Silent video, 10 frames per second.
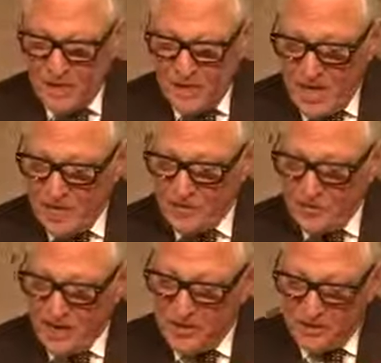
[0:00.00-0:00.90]
He
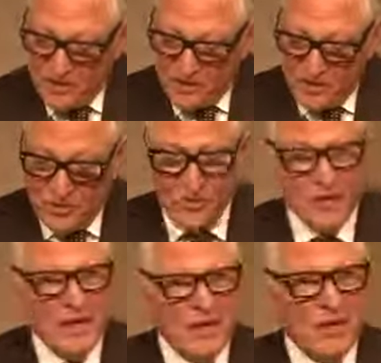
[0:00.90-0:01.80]
had to enter
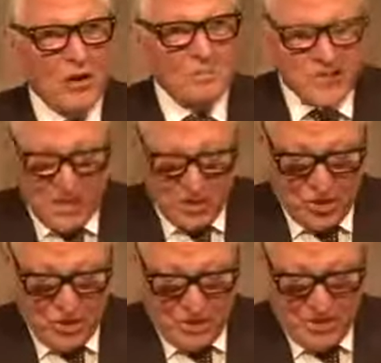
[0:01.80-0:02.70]
into a
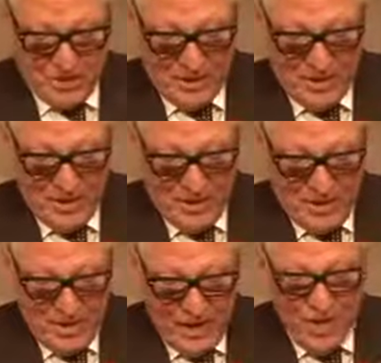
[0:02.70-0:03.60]
competition
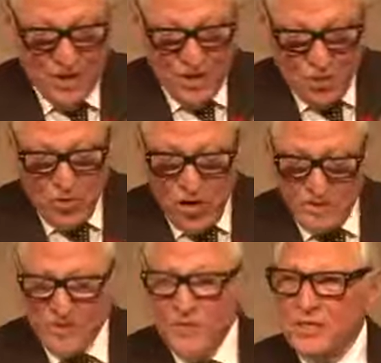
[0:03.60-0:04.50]
at no
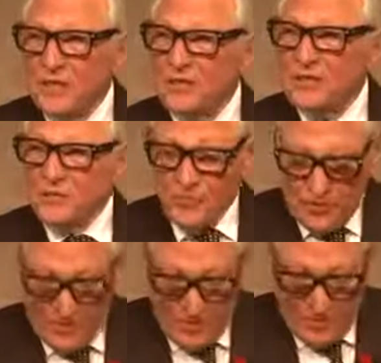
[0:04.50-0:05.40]
compensation
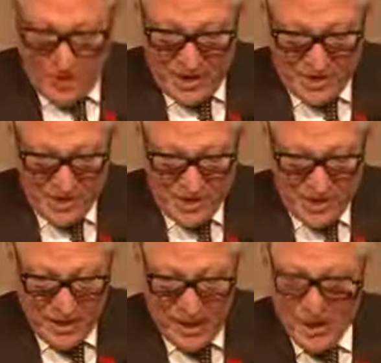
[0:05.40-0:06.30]
for 3 weeks
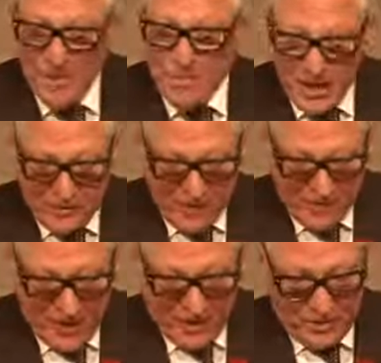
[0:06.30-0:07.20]
at a
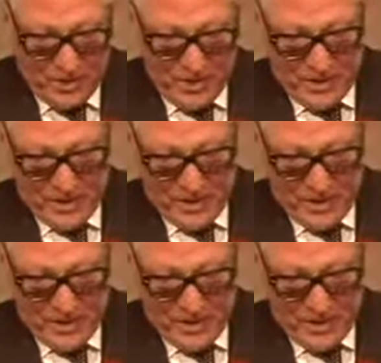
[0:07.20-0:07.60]
mattress factory.